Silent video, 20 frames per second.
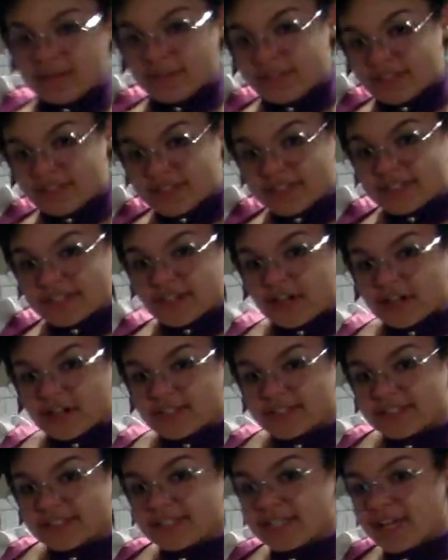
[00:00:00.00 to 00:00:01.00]
The
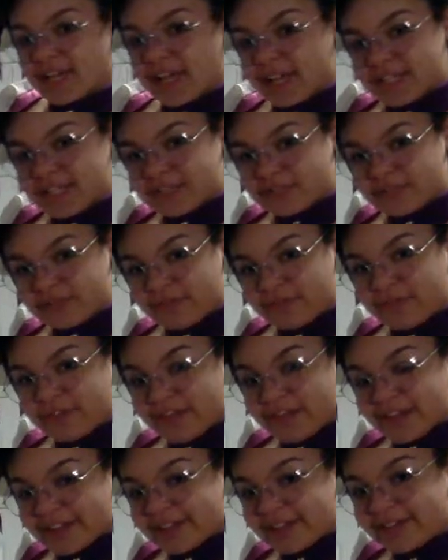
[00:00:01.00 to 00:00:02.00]
socks kind of
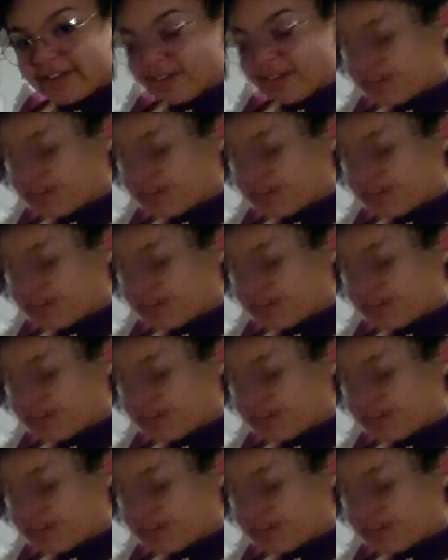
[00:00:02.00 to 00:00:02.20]
fit.